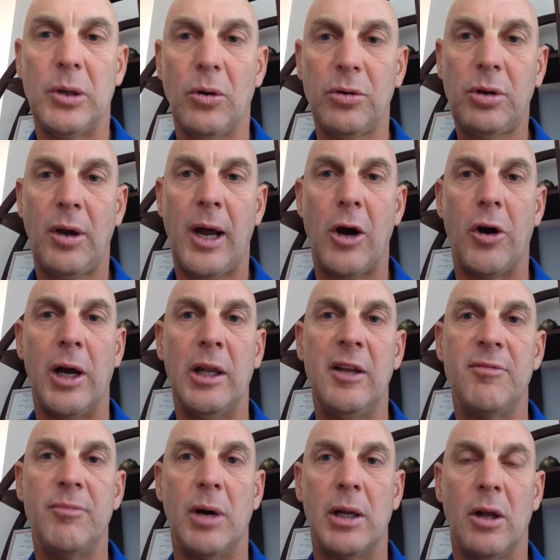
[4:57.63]
but also how I
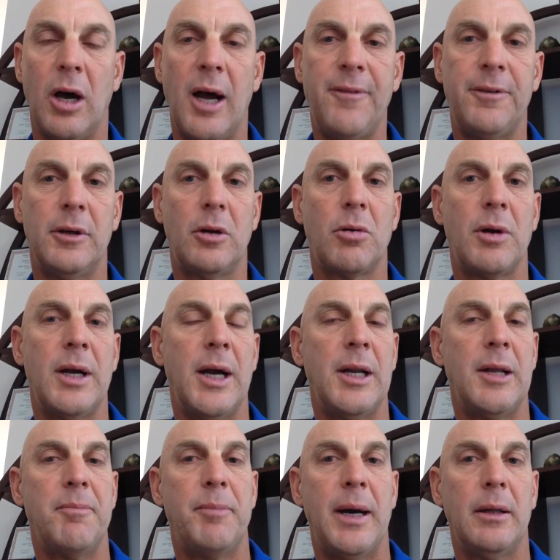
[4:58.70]
live my life and
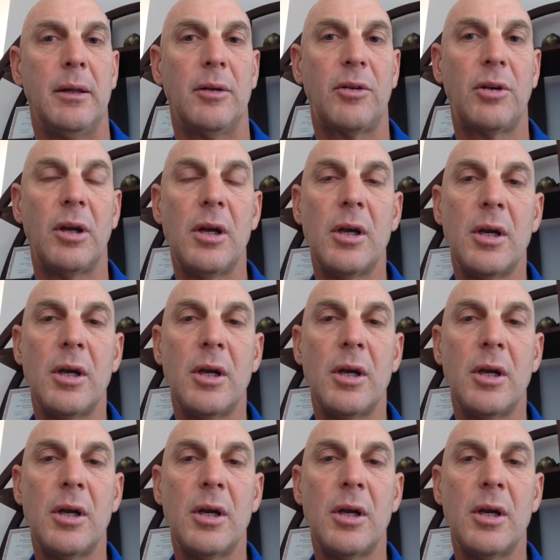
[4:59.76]
creating balance.